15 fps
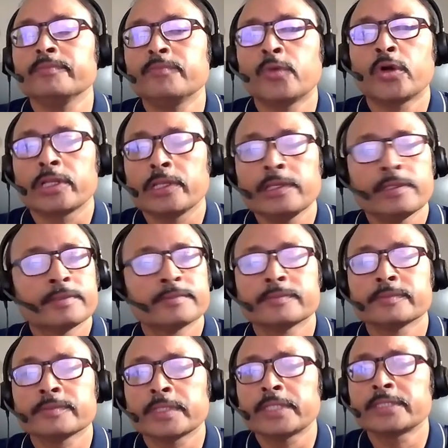model,
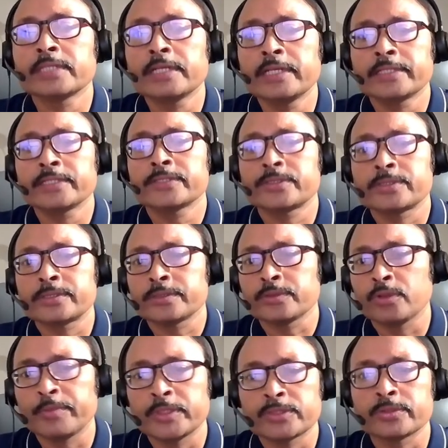that is the latest
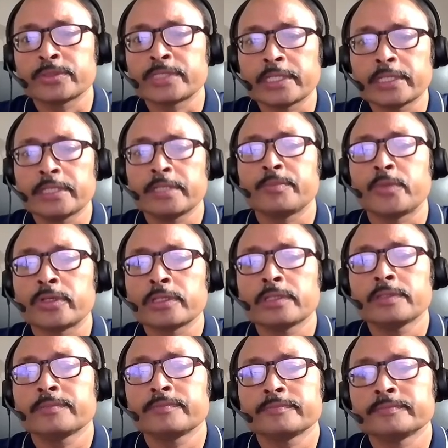open source LLM
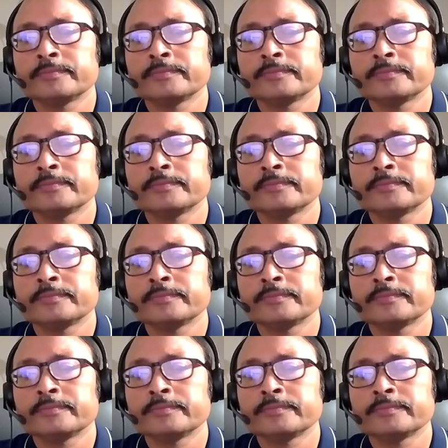model,